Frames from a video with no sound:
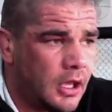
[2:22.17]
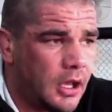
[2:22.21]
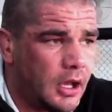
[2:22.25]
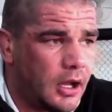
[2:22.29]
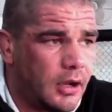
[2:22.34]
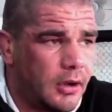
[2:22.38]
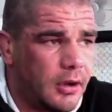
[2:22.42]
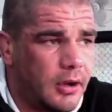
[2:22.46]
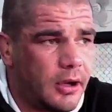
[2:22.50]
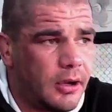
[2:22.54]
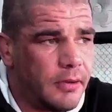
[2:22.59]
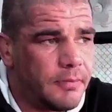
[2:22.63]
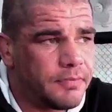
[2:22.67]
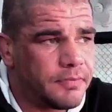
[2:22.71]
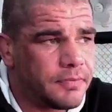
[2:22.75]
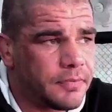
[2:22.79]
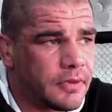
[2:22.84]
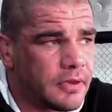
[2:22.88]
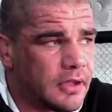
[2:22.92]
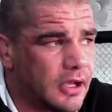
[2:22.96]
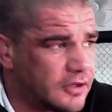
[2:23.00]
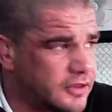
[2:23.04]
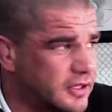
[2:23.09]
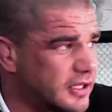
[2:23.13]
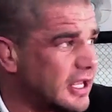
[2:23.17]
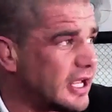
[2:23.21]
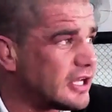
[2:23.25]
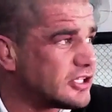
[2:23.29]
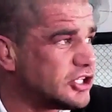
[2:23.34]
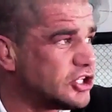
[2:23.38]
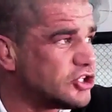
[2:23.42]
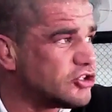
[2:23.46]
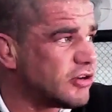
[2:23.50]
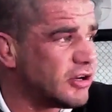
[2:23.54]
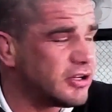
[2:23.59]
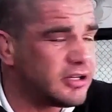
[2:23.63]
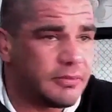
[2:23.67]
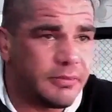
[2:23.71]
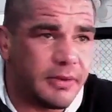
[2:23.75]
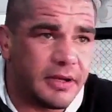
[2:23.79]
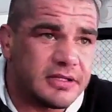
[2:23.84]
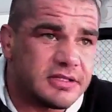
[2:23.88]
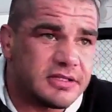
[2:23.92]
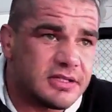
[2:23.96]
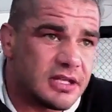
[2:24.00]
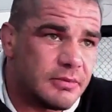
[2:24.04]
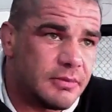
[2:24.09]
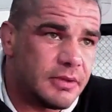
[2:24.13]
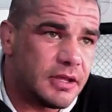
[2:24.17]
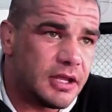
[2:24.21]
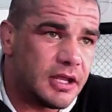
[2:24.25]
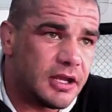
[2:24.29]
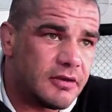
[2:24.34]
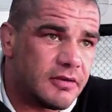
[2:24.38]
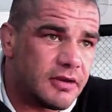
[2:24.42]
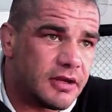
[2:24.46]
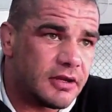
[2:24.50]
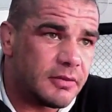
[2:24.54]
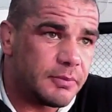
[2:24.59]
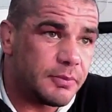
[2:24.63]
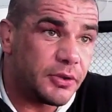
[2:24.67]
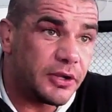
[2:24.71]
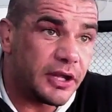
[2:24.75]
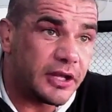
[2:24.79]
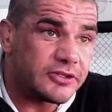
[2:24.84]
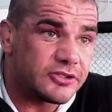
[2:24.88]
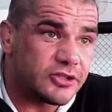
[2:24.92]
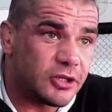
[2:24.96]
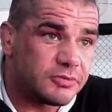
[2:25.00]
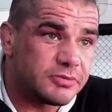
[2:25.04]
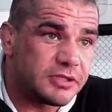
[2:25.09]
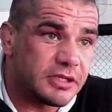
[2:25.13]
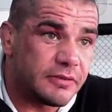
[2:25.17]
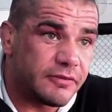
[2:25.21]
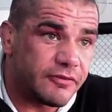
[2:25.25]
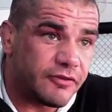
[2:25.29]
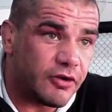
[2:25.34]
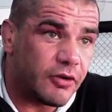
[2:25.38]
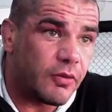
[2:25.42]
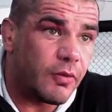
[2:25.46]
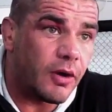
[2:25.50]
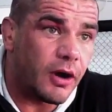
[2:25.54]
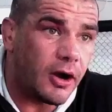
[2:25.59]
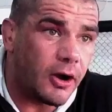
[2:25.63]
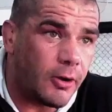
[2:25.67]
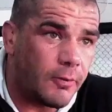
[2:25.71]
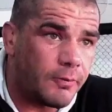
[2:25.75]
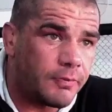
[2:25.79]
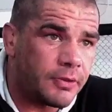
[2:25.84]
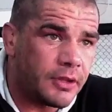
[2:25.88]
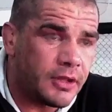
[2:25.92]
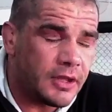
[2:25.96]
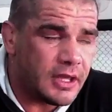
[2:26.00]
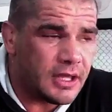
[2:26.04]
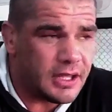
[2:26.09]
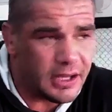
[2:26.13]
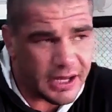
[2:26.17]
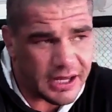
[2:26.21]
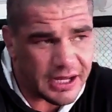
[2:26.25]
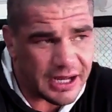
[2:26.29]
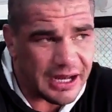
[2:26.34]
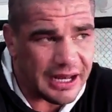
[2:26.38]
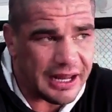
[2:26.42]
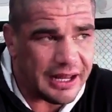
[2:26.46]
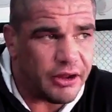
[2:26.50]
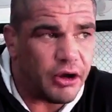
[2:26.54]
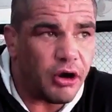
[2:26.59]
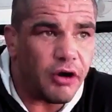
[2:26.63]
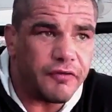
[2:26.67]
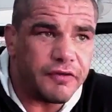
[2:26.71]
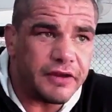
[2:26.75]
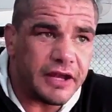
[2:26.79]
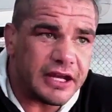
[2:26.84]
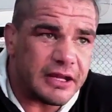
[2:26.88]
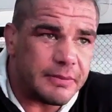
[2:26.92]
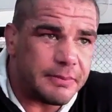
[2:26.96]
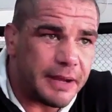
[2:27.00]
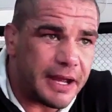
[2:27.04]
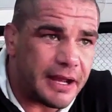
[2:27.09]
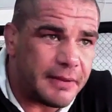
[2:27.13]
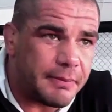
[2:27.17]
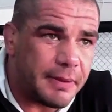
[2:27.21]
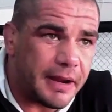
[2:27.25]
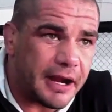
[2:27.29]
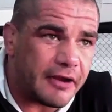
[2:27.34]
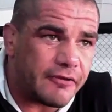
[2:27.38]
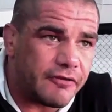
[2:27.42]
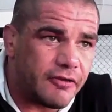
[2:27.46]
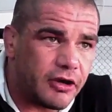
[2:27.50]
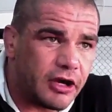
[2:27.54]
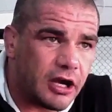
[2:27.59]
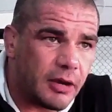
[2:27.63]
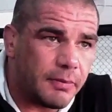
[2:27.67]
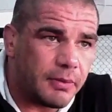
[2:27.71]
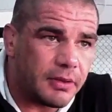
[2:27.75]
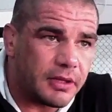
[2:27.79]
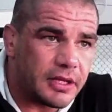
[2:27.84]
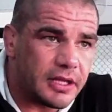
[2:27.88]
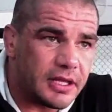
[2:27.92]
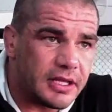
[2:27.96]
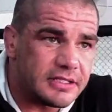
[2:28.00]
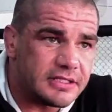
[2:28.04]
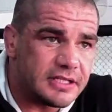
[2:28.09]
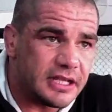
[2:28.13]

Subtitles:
I think he actually trained at my team here in top team for a while. He had a lay off. He had a bad back for a couple of years.